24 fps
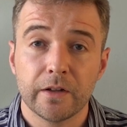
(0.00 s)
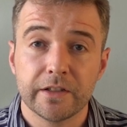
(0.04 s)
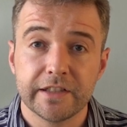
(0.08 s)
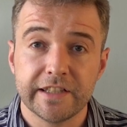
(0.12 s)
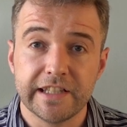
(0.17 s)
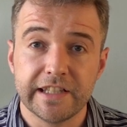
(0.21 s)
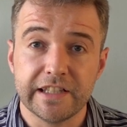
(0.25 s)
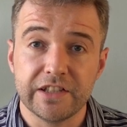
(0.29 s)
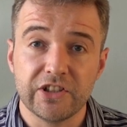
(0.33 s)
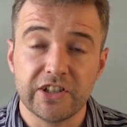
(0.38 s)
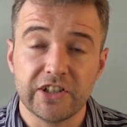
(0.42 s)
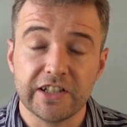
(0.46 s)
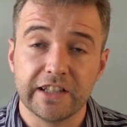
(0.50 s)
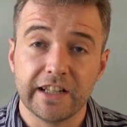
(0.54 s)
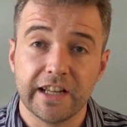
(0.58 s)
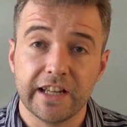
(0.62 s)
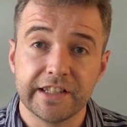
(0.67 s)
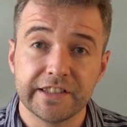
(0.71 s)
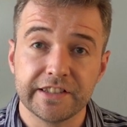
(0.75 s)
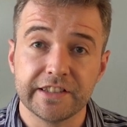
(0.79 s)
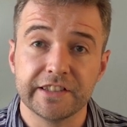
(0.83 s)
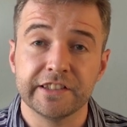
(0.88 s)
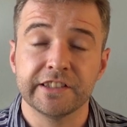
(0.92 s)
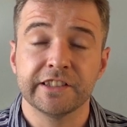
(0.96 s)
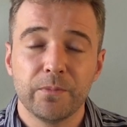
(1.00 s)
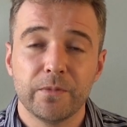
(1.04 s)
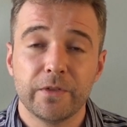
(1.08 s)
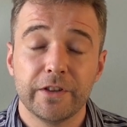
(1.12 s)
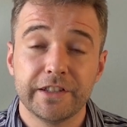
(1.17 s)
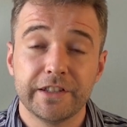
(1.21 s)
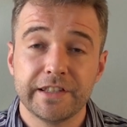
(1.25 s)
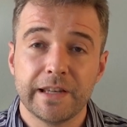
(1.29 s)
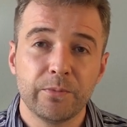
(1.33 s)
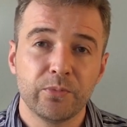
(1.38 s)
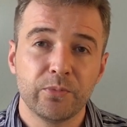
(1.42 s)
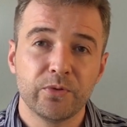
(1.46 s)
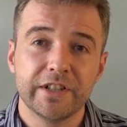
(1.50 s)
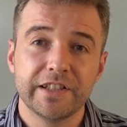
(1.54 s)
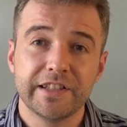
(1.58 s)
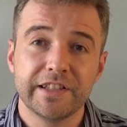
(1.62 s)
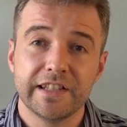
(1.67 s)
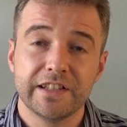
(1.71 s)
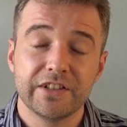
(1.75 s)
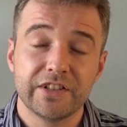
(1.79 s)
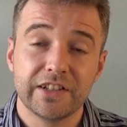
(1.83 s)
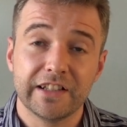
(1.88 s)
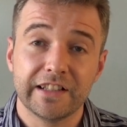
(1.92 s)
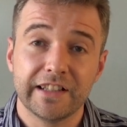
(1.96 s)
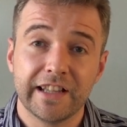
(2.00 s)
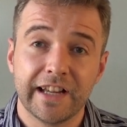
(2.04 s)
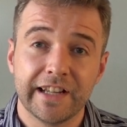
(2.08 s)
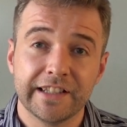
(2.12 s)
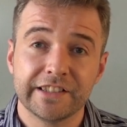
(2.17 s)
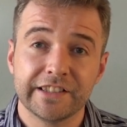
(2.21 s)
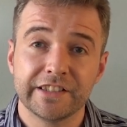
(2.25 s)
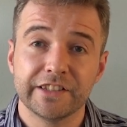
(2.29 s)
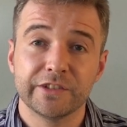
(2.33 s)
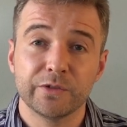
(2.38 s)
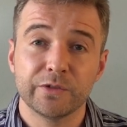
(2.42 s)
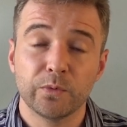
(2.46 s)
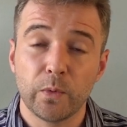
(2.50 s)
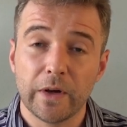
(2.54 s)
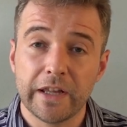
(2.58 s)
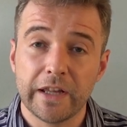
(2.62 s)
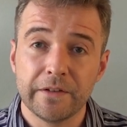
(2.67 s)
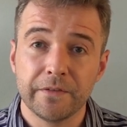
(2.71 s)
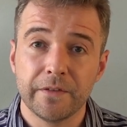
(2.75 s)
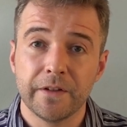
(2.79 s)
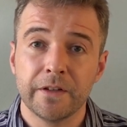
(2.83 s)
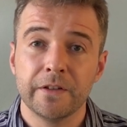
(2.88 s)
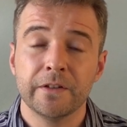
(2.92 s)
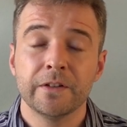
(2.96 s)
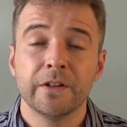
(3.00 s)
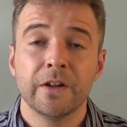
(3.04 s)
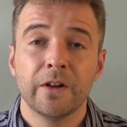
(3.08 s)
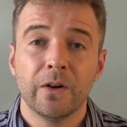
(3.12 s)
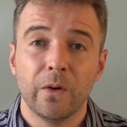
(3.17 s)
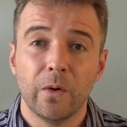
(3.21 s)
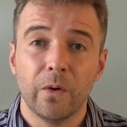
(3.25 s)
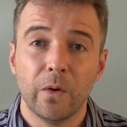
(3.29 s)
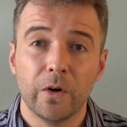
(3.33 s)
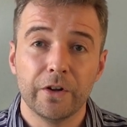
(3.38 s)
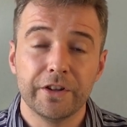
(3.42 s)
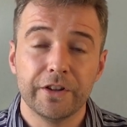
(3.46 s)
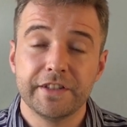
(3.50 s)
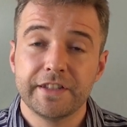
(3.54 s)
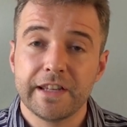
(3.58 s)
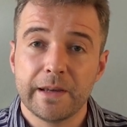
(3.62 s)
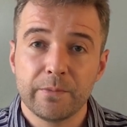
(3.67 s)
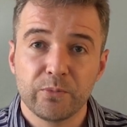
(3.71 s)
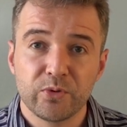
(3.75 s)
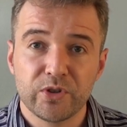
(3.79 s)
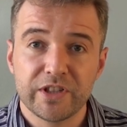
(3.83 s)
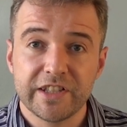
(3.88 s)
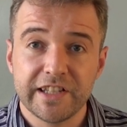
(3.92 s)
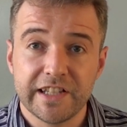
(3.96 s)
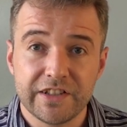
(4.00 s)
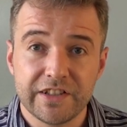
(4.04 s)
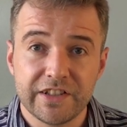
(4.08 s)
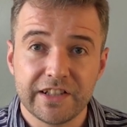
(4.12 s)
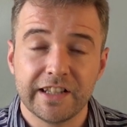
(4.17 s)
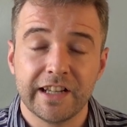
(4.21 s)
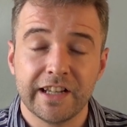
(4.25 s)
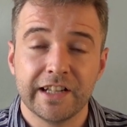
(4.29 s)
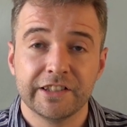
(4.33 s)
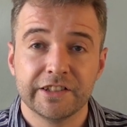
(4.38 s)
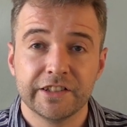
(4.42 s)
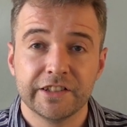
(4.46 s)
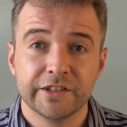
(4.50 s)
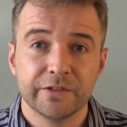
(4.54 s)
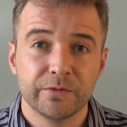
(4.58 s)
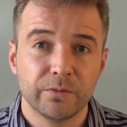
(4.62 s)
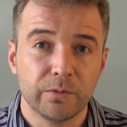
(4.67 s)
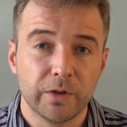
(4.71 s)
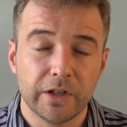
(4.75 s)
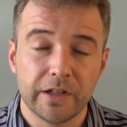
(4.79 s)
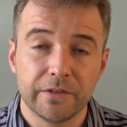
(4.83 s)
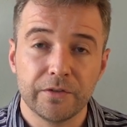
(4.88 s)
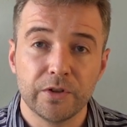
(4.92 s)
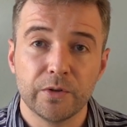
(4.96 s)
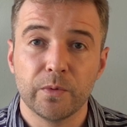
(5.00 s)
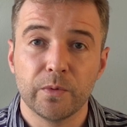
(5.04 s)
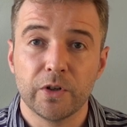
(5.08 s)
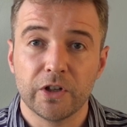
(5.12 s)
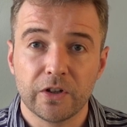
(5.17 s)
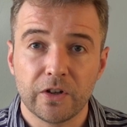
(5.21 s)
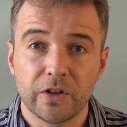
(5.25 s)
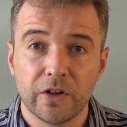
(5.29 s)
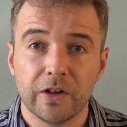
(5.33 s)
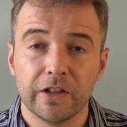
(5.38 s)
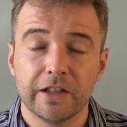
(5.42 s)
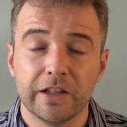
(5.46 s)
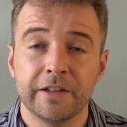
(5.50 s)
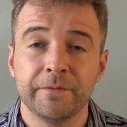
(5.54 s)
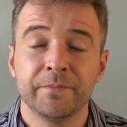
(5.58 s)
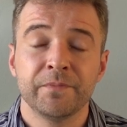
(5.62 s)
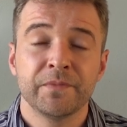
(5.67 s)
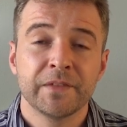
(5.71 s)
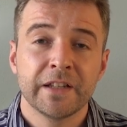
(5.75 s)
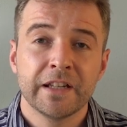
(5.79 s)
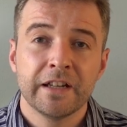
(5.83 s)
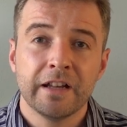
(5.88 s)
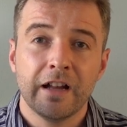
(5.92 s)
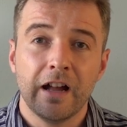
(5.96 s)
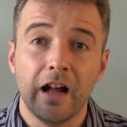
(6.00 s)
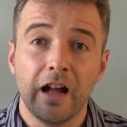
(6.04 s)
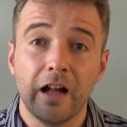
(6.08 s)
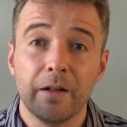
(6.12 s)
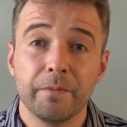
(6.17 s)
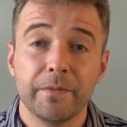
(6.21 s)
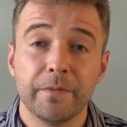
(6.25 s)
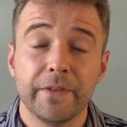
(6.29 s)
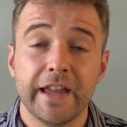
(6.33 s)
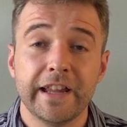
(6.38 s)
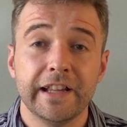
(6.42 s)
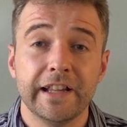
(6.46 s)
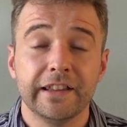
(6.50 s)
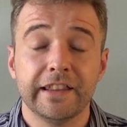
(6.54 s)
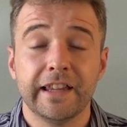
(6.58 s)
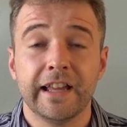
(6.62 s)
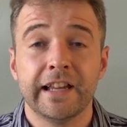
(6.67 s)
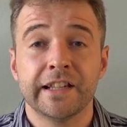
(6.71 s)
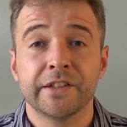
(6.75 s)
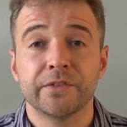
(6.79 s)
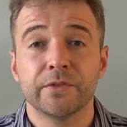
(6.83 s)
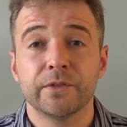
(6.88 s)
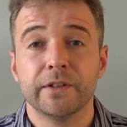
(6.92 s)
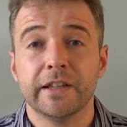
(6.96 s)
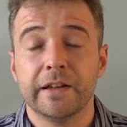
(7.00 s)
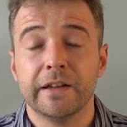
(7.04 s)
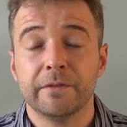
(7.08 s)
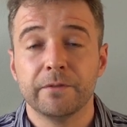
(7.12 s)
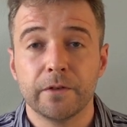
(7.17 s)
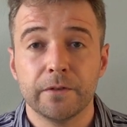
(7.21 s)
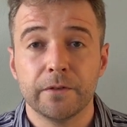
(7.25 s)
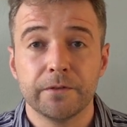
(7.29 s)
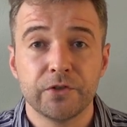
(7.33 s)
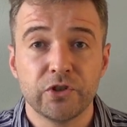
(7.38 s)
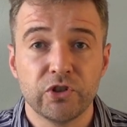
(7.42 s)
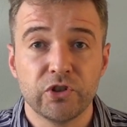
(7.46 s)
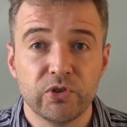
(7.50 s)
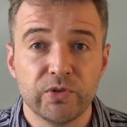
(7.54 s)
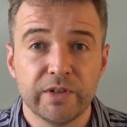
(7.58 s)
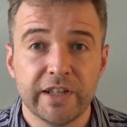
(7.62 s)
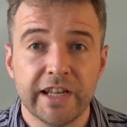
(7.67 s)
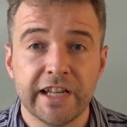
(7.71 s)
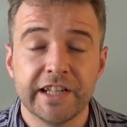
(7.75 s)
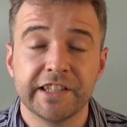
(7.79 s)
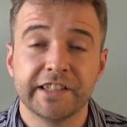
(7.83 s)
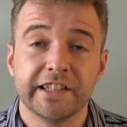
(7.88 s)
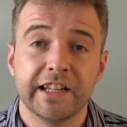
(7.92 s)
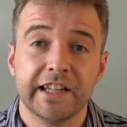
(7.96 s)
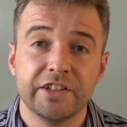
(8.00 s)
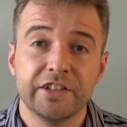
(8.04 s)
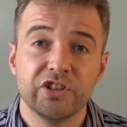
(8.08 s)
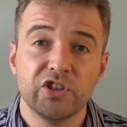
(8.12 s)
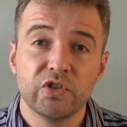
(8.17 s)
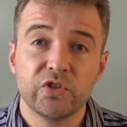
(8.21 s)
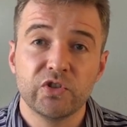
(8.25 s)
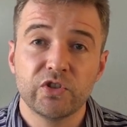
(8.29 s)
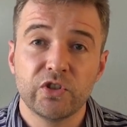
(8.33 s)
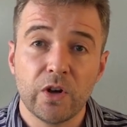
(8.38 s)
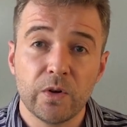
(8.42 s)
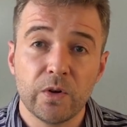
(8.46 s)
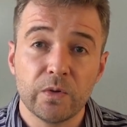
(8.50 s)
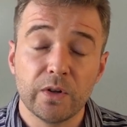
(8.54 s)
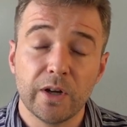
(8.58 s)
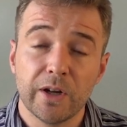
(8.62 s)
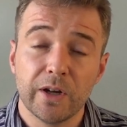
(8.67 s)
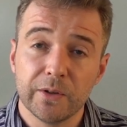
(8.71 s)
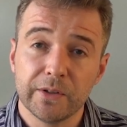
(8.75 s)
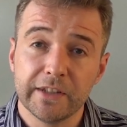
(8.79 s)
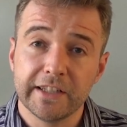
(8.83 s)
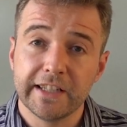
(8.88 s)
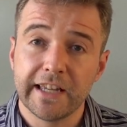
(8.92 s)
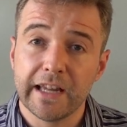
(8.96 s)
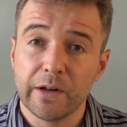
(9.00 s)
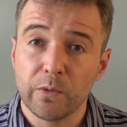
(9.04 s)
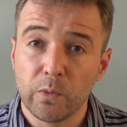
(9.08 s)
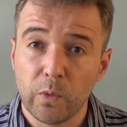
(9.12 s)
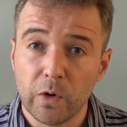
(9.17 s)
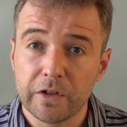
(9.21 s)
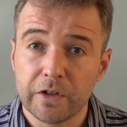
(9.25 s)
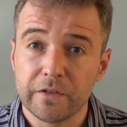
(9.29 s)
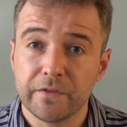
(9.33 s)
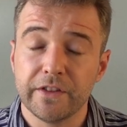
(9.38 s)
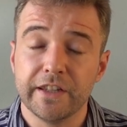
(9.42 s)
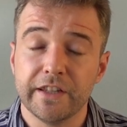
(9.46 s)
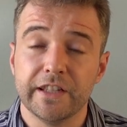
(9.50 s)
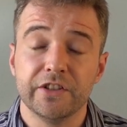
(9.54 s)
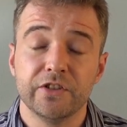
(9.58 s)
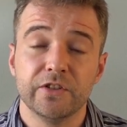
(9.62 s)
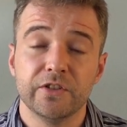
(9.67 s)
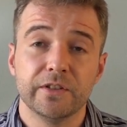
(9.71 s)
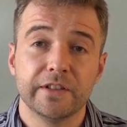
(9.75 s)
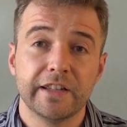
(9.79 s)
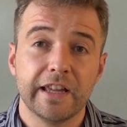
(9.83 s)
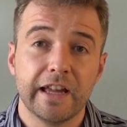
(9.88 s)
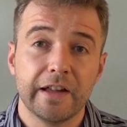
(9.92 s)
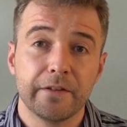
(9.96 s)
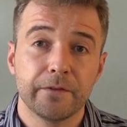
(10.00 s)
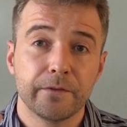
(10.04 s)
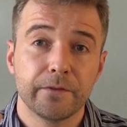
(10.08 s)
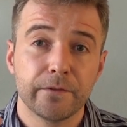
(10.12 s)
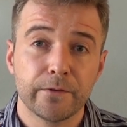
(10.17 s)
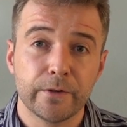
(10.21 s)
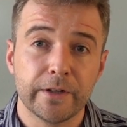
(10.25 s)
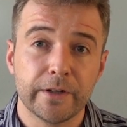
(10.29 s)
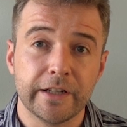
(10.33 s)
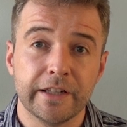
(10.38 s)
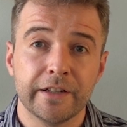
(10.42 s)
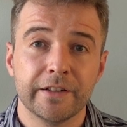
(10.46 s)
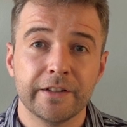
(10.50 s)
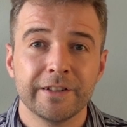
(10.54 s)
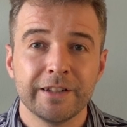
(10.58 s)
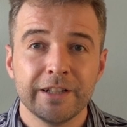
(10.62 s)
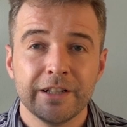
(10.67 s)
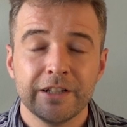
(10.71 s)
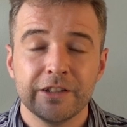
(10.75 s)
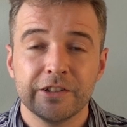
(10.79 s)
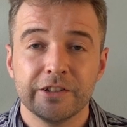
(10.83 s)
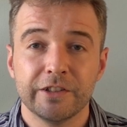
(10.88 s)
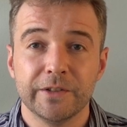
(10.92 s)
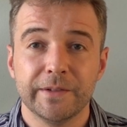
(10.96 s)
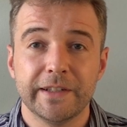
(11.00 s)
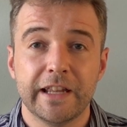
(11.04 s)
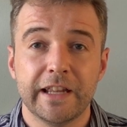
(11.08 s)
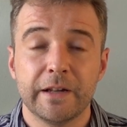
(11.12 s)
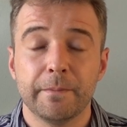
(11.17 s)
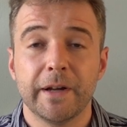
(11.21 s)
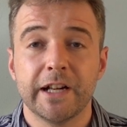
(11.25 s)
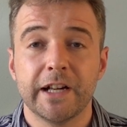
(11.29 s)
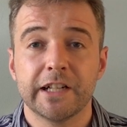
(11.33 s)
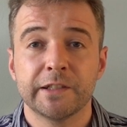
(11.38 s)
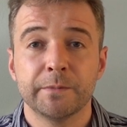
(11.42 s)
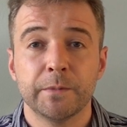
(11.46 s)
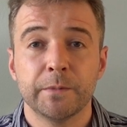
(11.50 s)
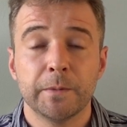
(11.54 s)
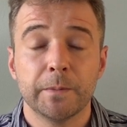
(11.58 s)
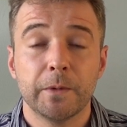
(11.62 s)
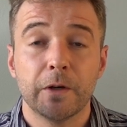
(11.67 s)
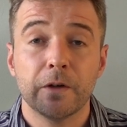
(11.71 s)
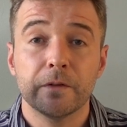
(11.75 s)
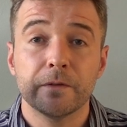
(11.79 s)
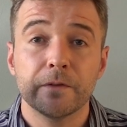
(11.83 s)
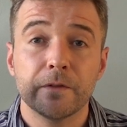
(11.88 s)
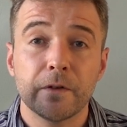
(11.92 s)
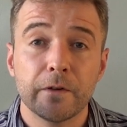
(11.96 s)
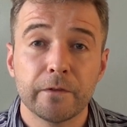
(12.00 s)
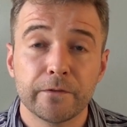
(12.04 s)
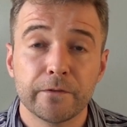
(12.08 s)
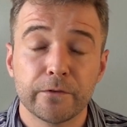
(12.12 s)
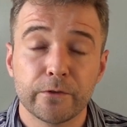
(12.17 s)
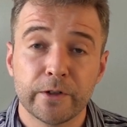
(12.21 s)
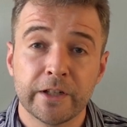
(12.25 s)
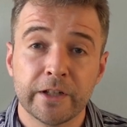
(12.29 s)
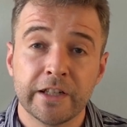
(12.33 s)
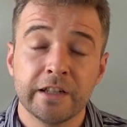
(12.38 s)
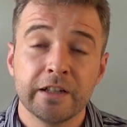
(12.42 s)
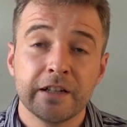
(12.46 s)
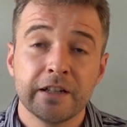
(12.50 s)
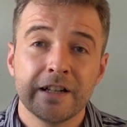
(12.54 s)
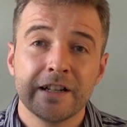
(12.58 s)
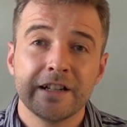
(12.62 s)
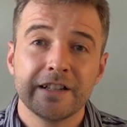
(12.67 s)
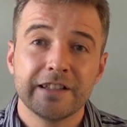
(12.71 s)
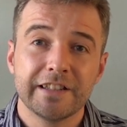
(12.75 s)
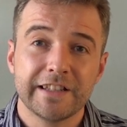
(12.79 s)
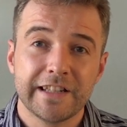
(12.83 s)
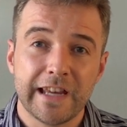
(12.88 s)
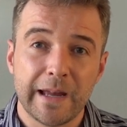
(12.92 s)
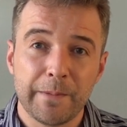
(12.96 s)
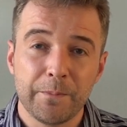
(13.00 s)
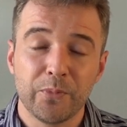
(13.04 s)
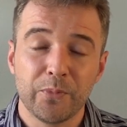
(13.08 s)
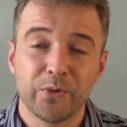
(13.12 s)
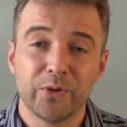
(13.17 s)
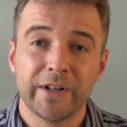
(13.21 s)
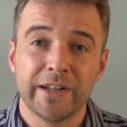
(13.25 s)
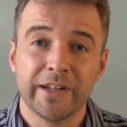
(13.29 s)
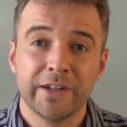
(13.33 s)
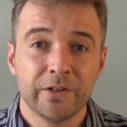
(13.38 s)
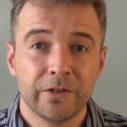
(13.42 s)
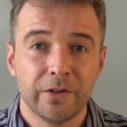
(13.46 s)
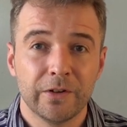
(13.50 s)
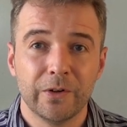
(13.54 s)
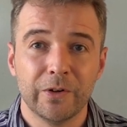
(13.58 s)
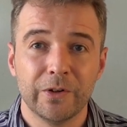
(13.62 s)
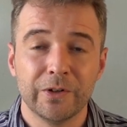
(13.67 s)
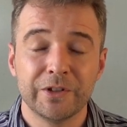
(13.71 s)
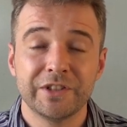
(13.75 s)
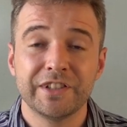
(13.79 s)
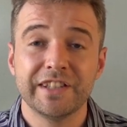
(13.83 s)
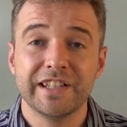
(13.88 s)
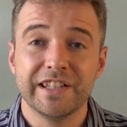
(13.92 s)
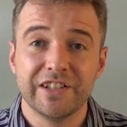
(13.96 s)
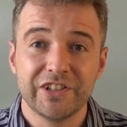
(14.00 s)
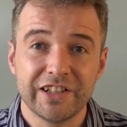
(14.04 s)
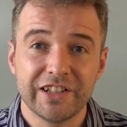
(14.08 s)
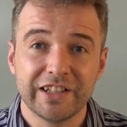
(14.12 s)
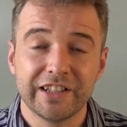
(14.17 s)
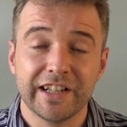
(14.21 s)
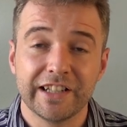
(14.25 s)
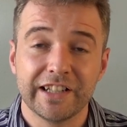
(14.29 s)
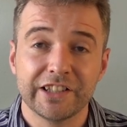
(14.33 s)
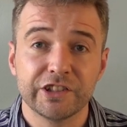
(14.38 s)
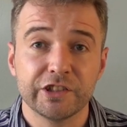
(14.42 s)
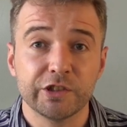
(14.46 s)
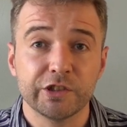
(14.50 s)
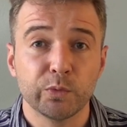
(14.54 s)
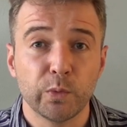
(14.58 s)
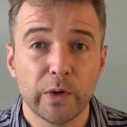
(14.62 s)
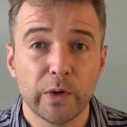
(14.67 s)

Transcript: teaching license. The temporary teaching license waiver, or the temporary teaching license, whatever you want to call it, they last for a length of 2 years, and you don't only get one of these, you get 3. So you get a maximum of 3 temporary or teaching license